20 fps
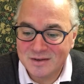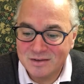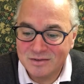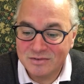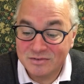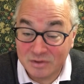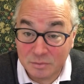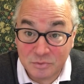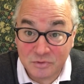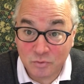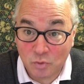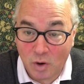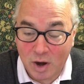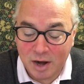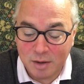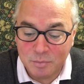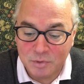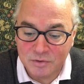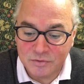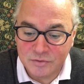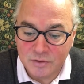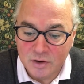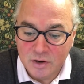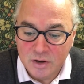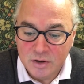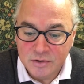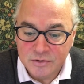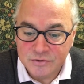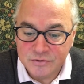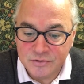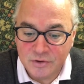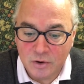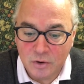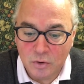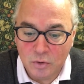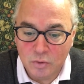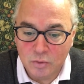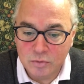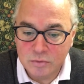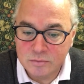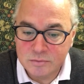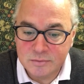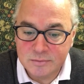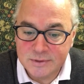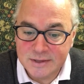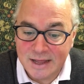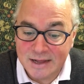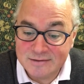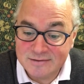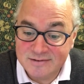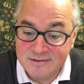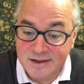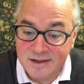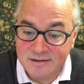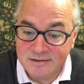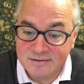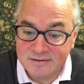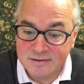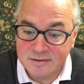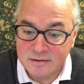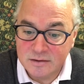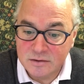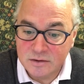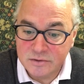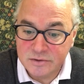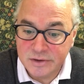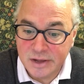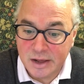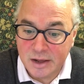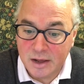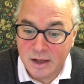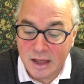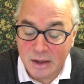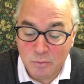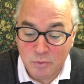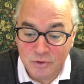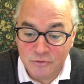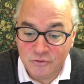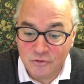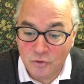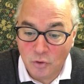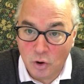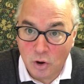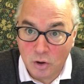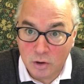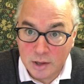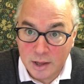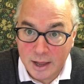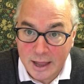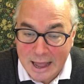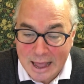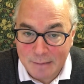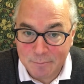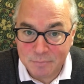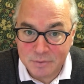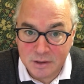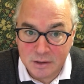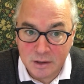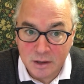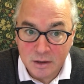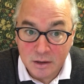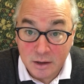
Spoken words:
subscribers. So that's it. I wish you all a happy